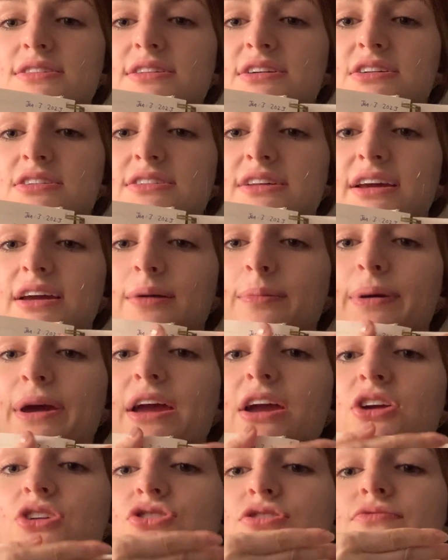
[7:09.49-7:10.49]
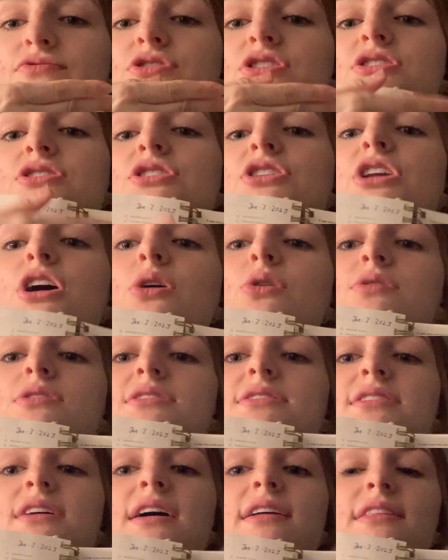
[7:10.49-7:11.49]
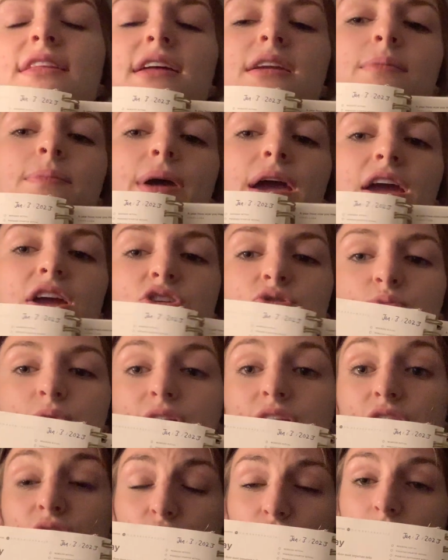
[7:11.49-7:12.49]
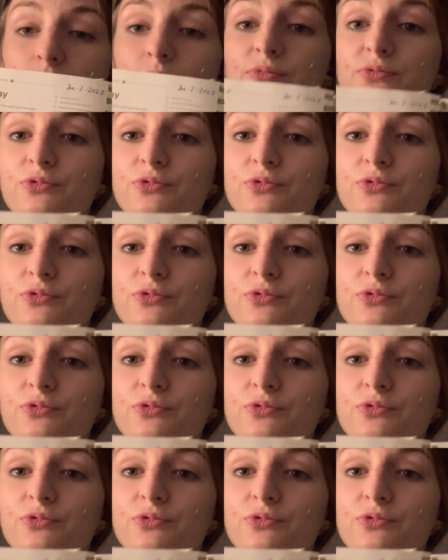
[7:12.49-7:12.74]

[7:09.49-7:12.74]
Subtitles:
There's like a page of just notes and then a page where you can